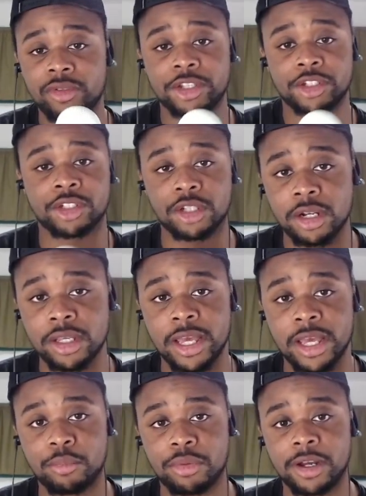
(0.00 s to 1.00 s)
sure
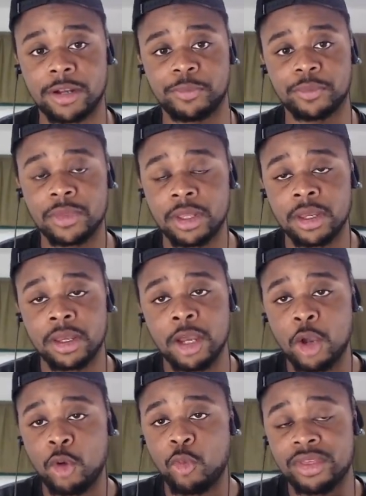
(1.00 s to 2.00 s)
yet but
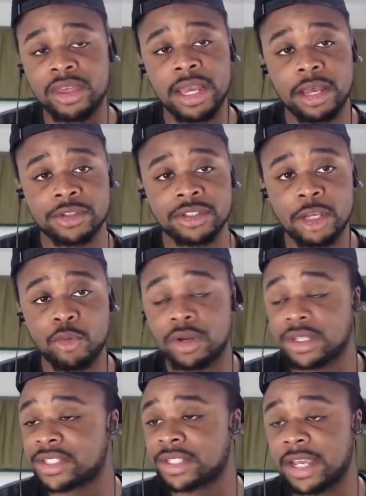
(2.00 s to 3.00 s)
one thing else I want
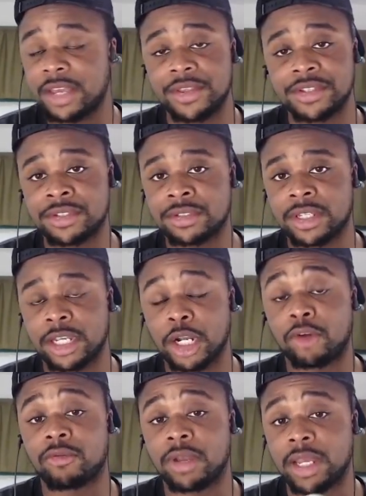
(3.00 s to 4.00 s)
to say, this is like a
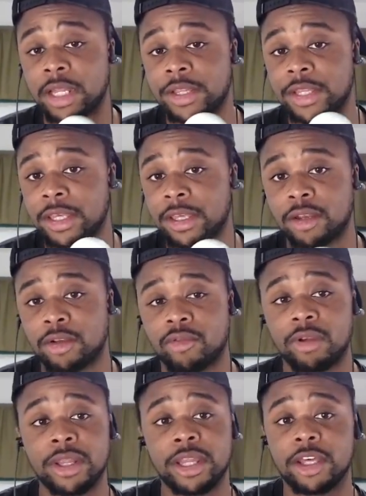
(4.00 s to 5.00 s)
really,
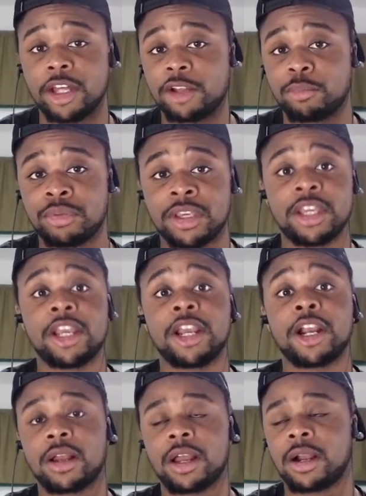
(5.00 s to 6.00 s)
really good
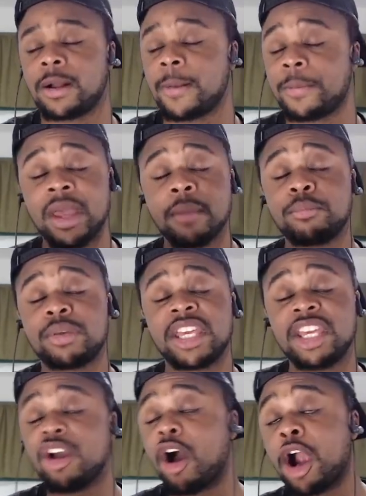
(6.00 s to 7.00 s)
peer, uh,
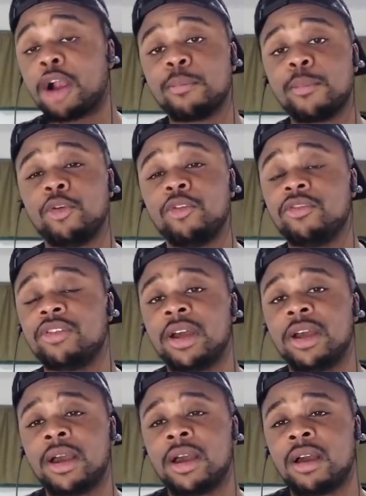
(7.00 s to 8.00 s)
PR move
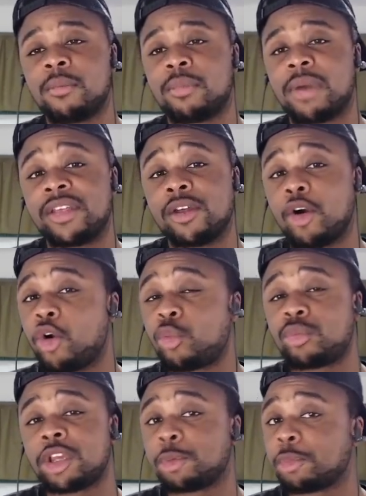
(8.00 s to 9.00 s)
by the
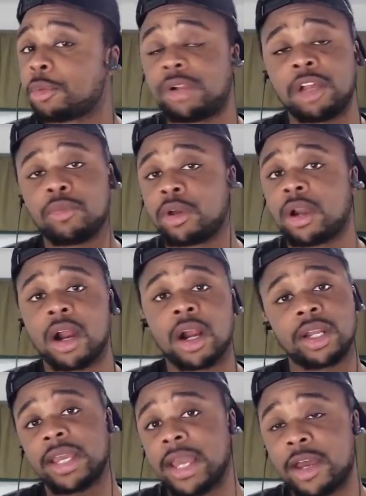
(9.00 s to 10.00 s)
Opium and Playboi
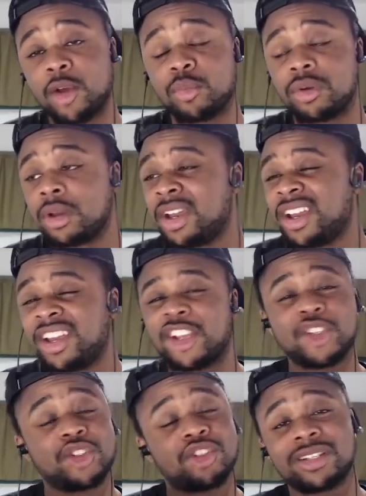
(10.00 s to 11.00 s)
Carti camp.
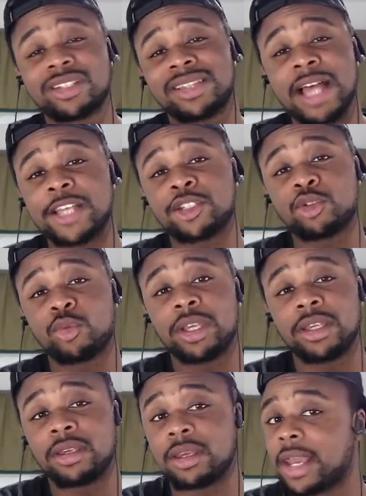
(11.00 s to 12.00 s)
Because just last
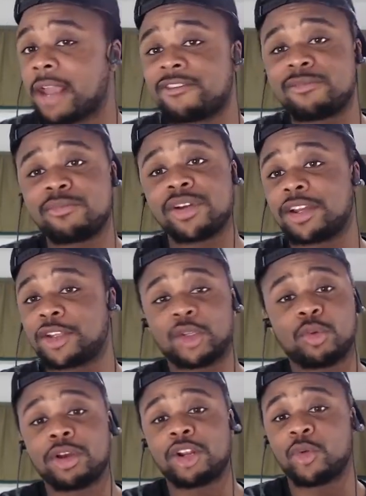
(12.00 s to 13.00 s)
week, everybody on
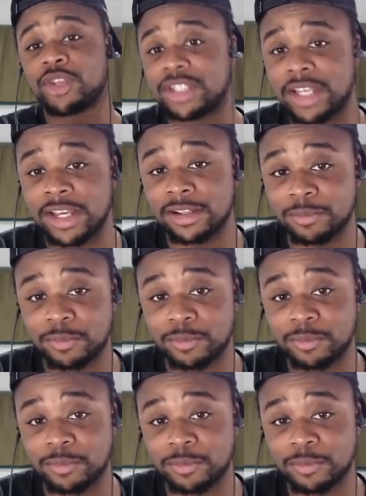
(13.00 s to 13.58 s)
Twitter was saying,